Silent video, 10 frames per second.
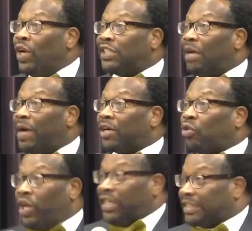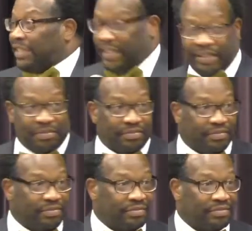we talking about
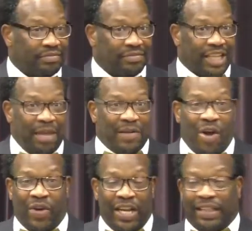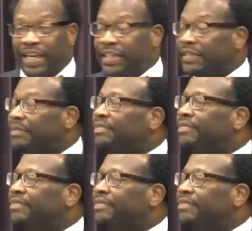criticism. Keep going. Anything else?